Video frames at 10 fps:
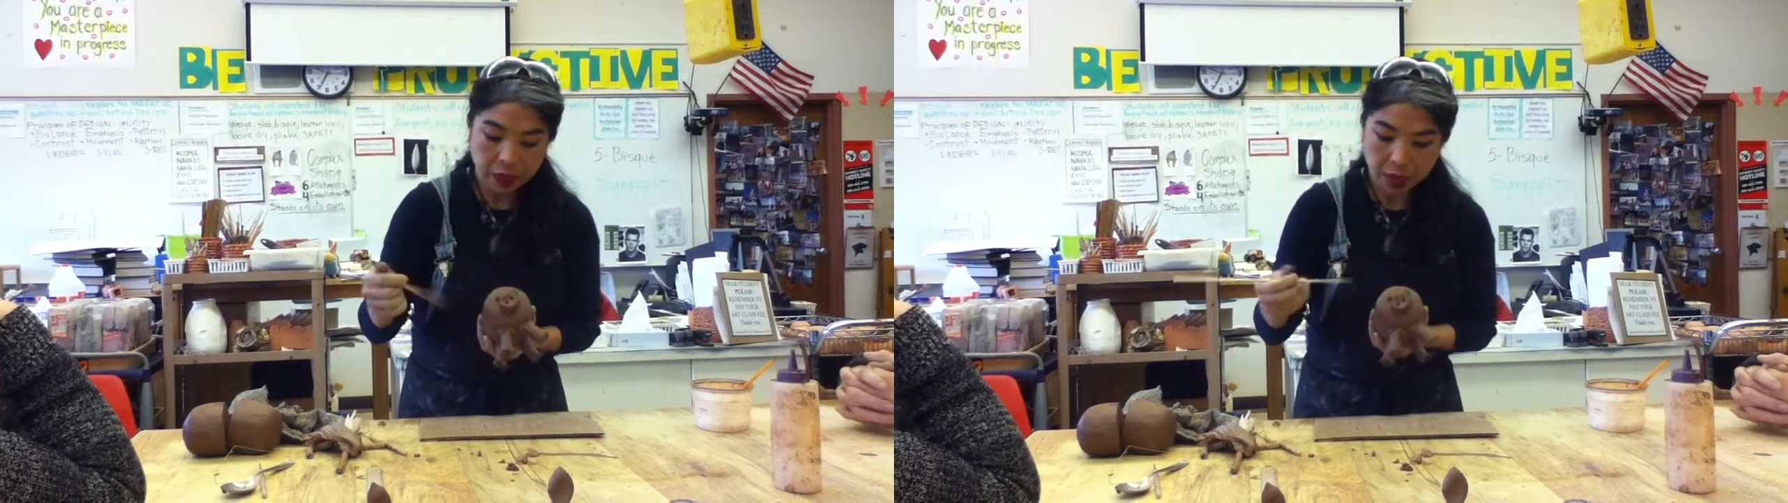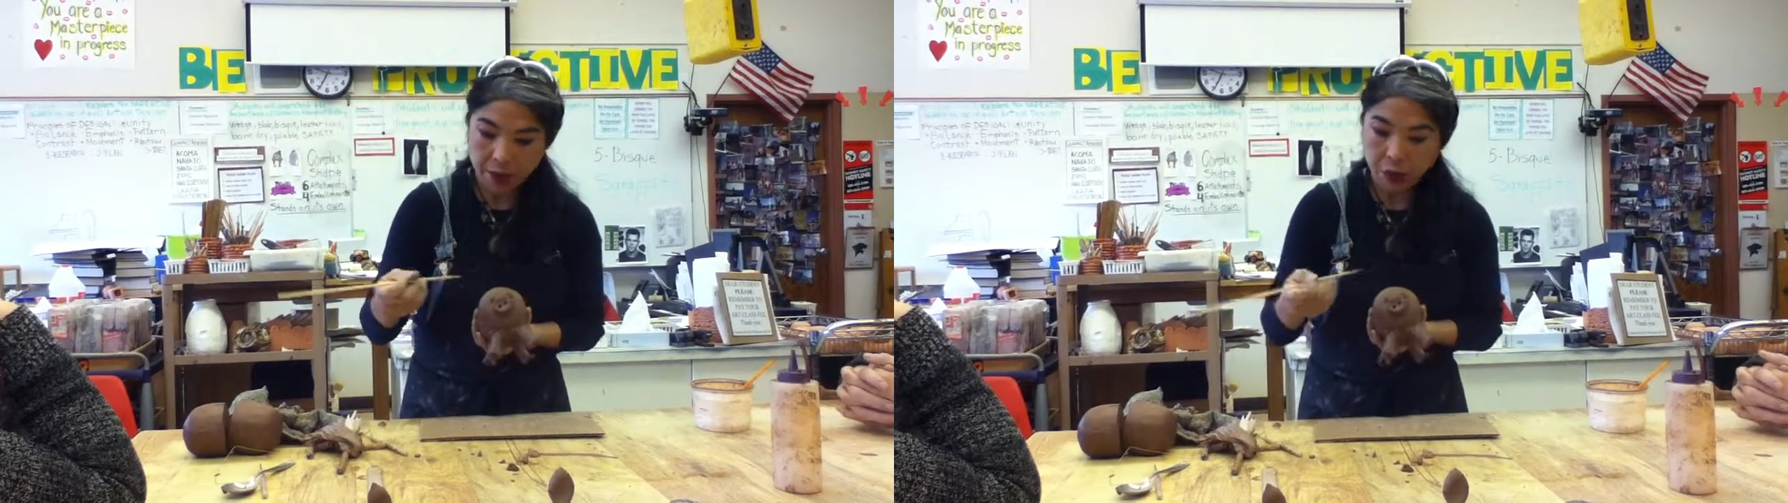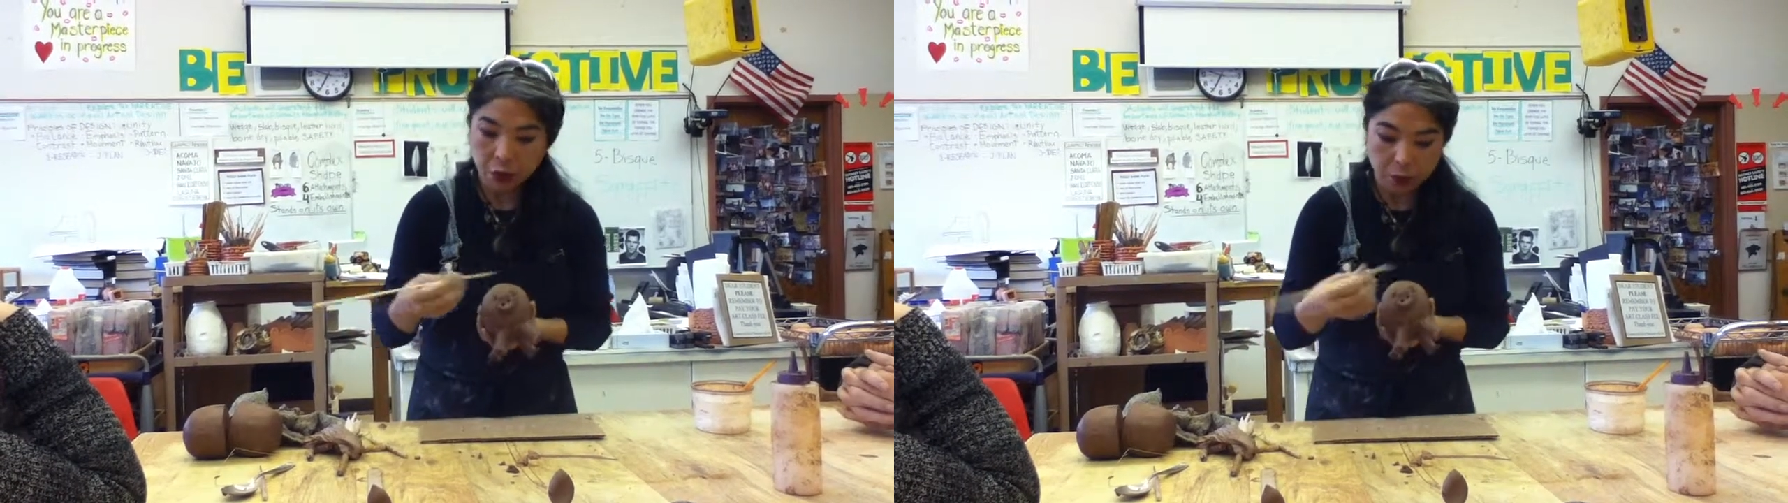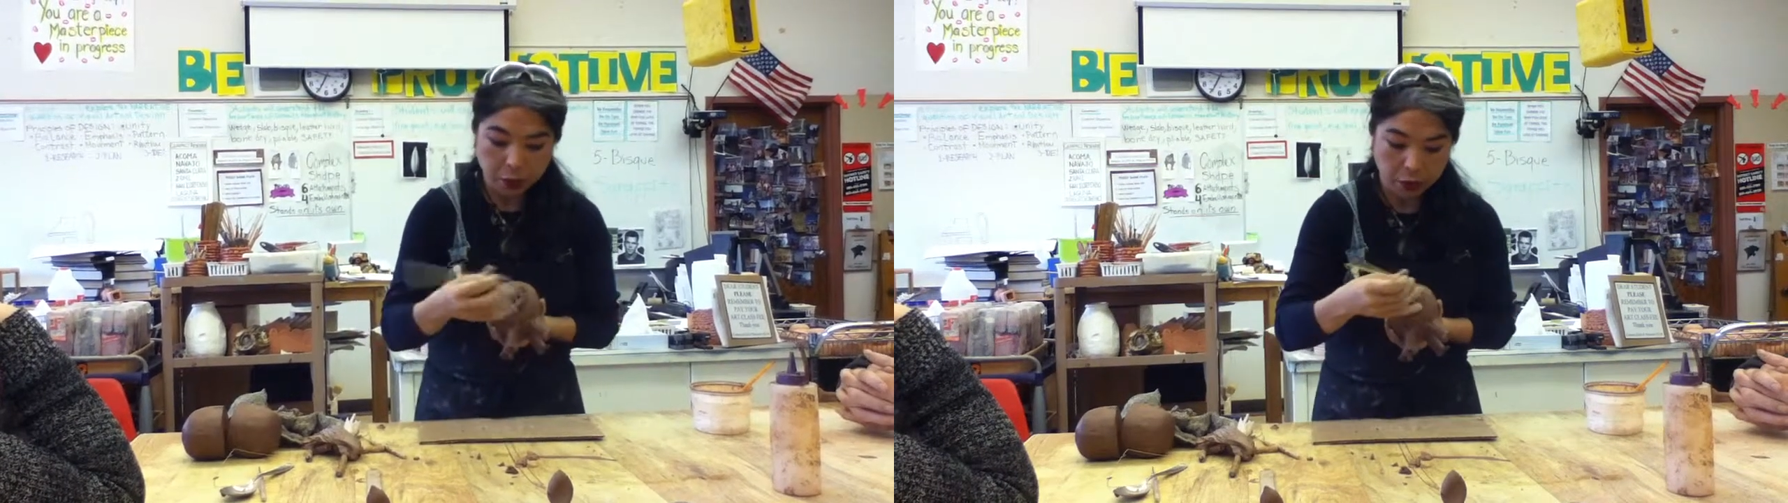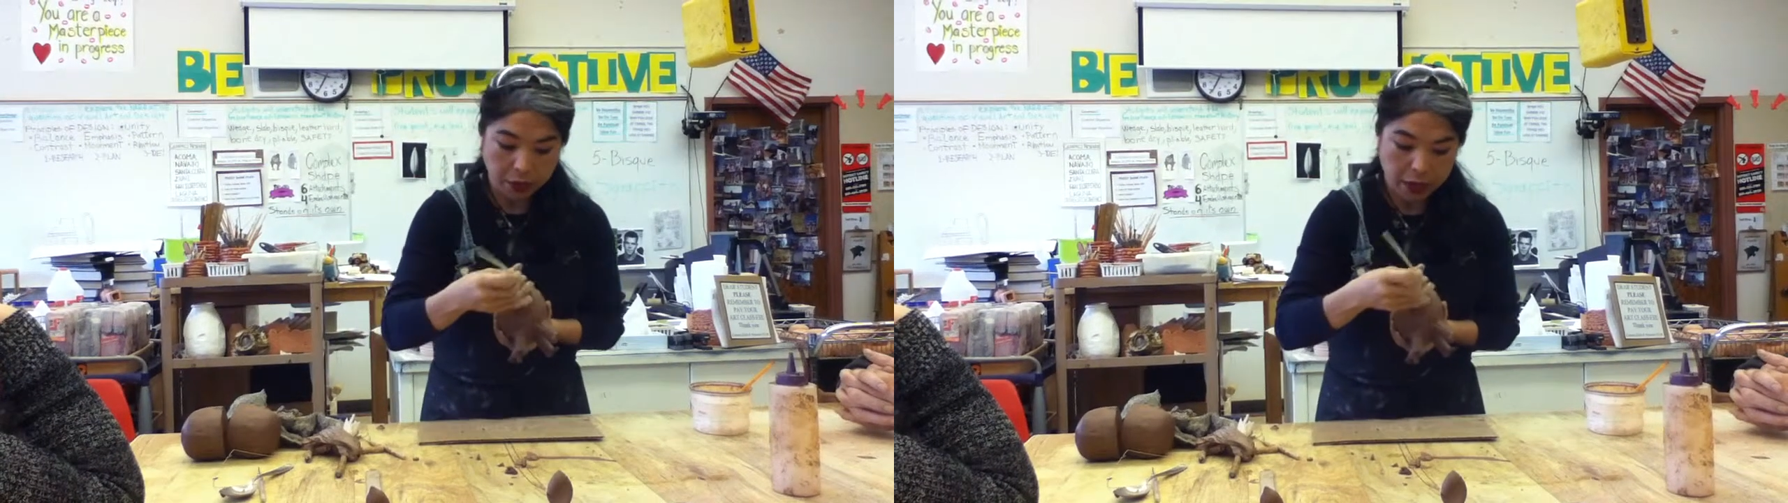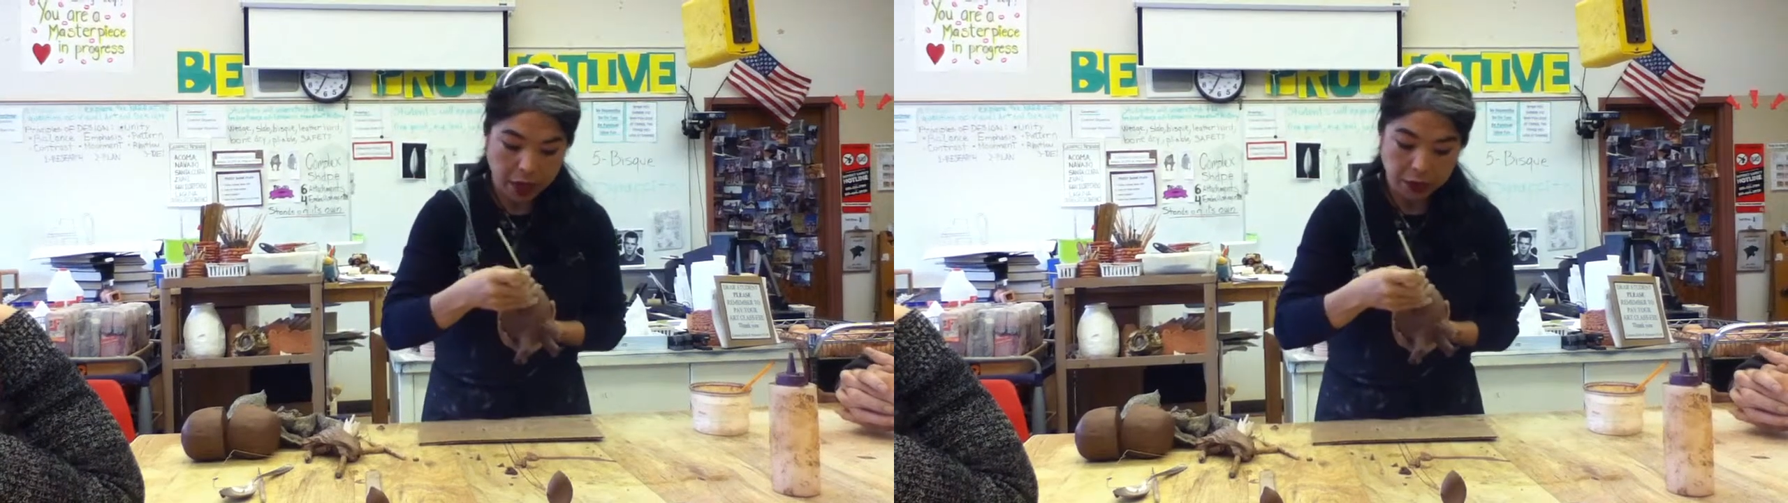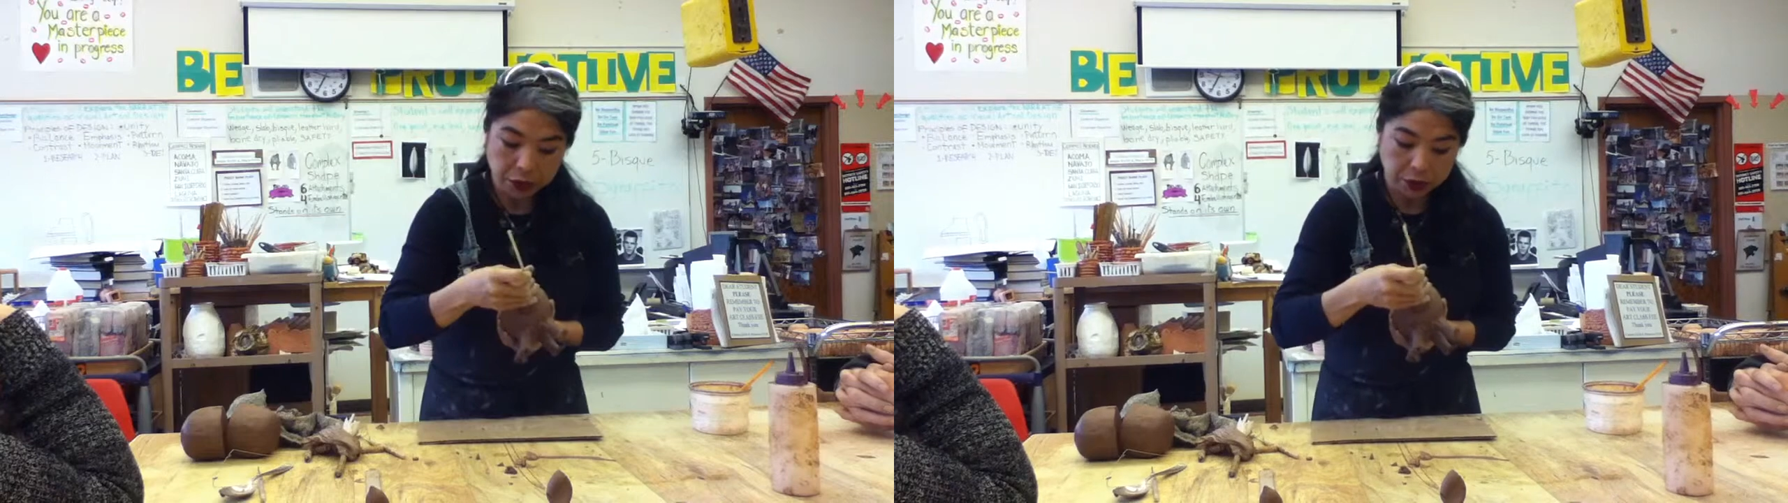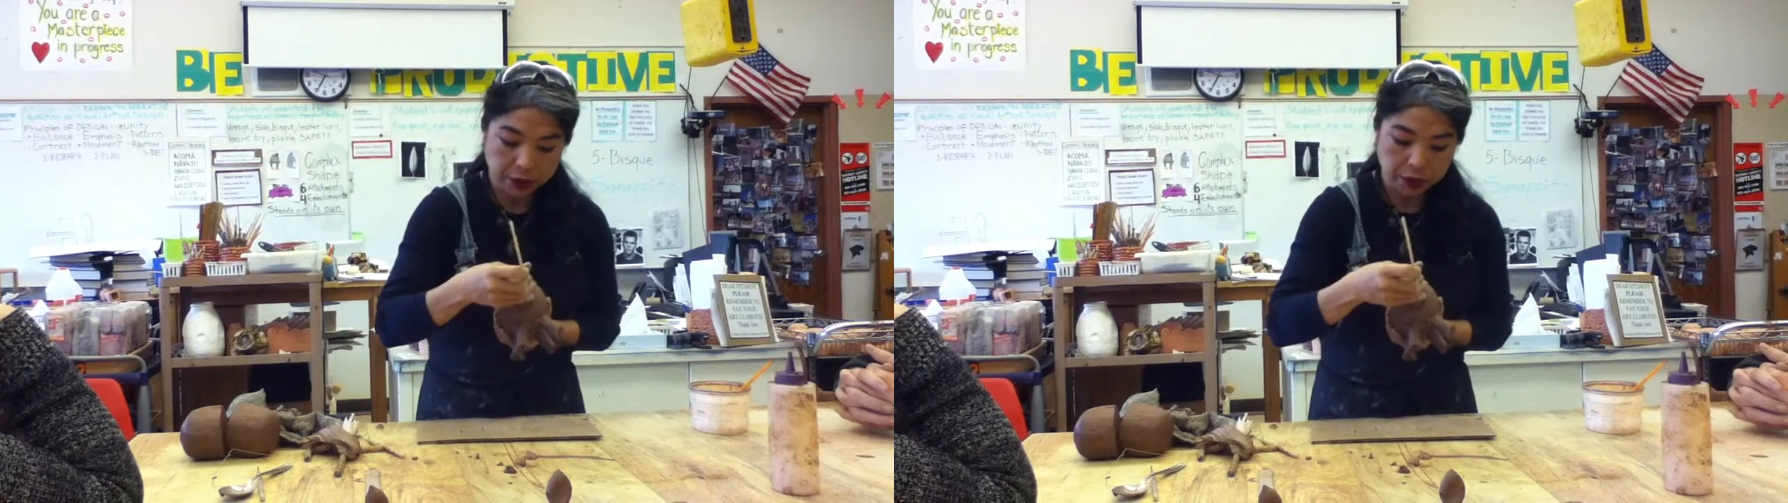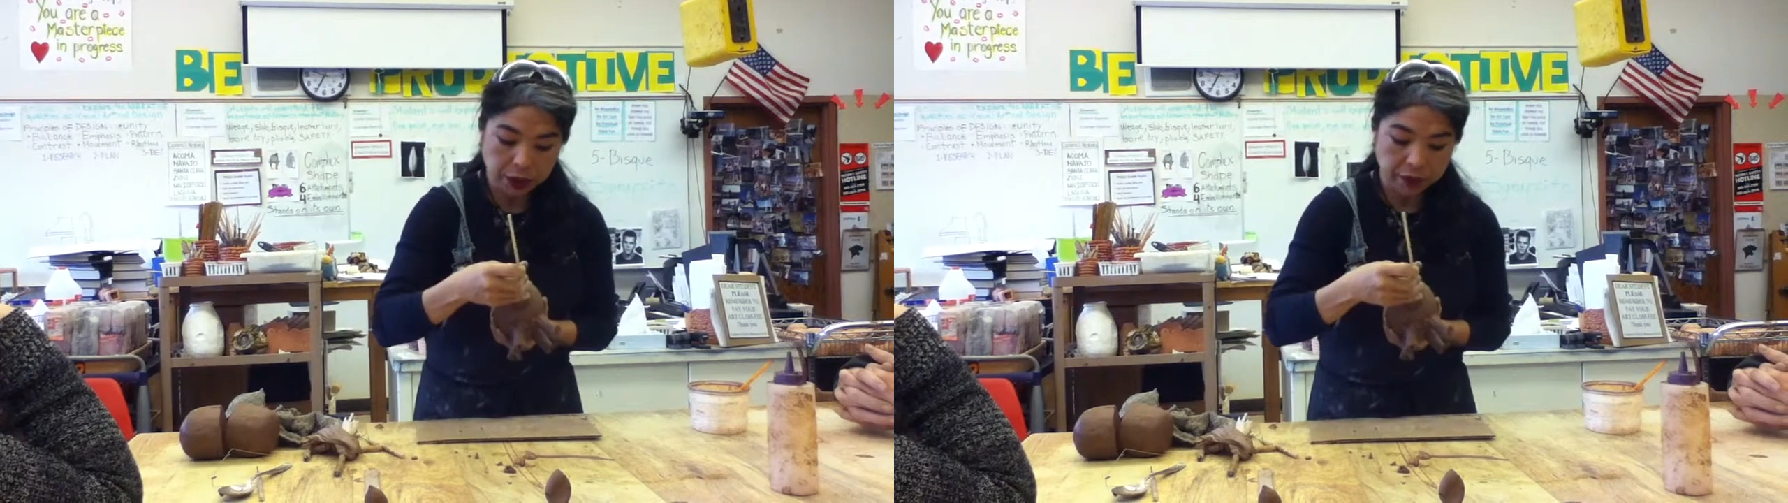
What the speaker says: I'm going to poke the eyes just because